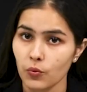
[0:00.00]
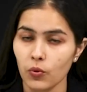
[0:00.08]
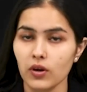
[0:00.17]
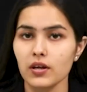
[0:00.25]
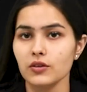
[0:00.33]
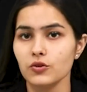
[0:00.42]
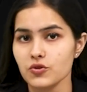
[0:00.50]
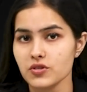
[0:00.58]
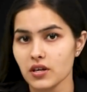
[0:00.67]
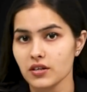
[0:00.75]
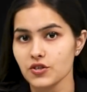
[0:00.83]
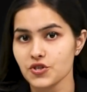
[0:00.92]
What are
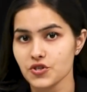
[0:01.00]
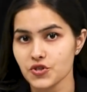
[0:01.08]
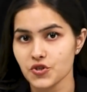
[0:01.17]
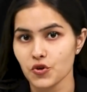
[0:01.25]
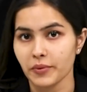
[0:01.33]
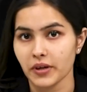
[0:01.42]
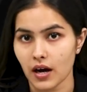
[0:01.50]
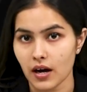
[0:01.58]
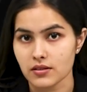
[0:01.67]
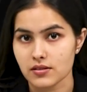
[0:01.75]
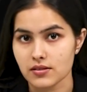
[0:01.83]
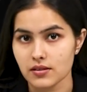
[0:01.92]
those conditions, you may
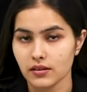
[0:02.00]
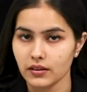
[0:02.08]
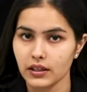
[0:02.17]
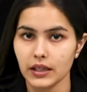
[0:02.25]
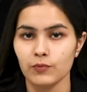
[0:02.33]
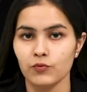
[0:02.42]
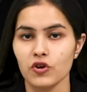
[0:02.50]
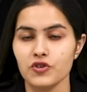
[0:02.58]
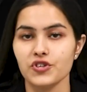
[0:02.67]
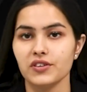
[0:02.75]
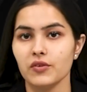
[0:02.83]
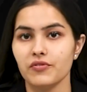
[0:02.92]
ask? Keep
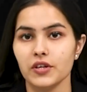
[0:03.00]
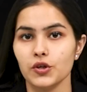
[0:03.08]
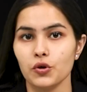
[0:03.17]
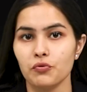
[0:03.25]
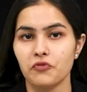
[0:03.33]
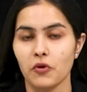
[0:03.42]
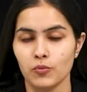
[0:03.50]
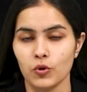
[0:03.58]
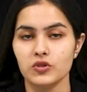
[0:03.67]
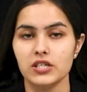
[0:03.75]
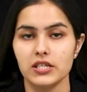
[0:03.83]
watching the video for more